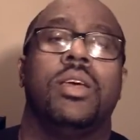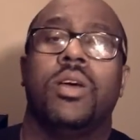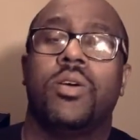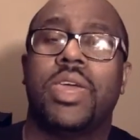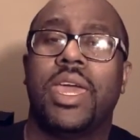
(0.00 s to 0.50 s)

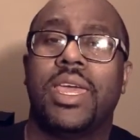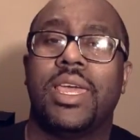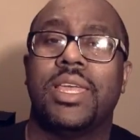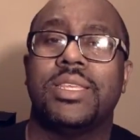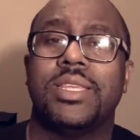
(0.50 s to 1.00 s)
Okay,
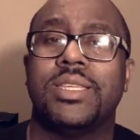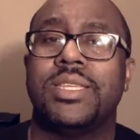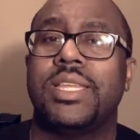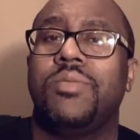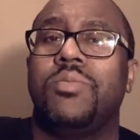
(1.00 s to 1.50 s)
is
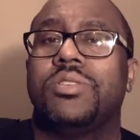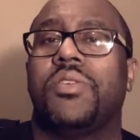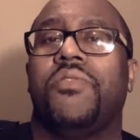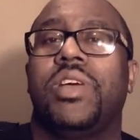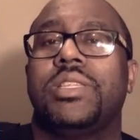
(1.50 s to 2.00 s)
that the most
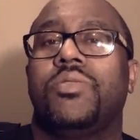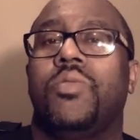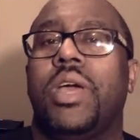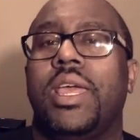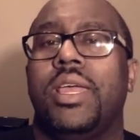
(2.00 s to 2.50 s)
effective
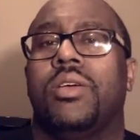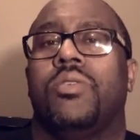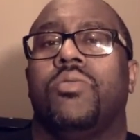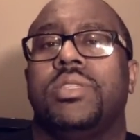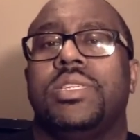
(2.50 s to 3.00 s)
way
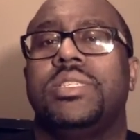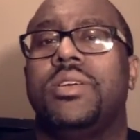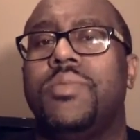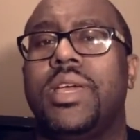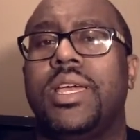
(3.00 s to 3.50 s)
with this
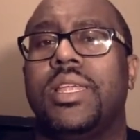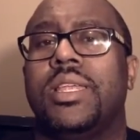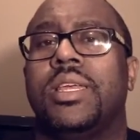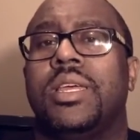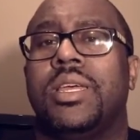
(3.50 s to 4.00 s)
young man?
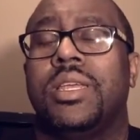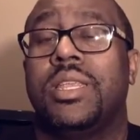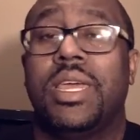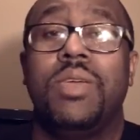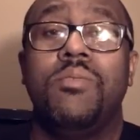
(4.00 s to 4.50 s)

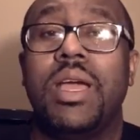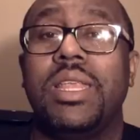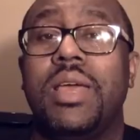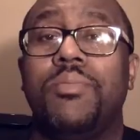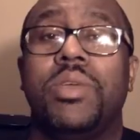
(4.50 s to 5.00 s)
Now, he might
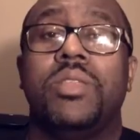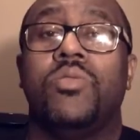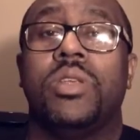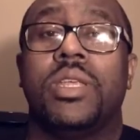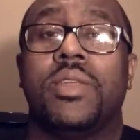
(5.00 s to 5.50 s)
not be
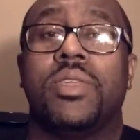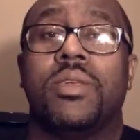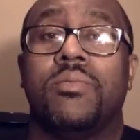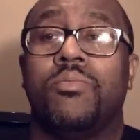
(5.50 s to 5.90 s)
doing nothing.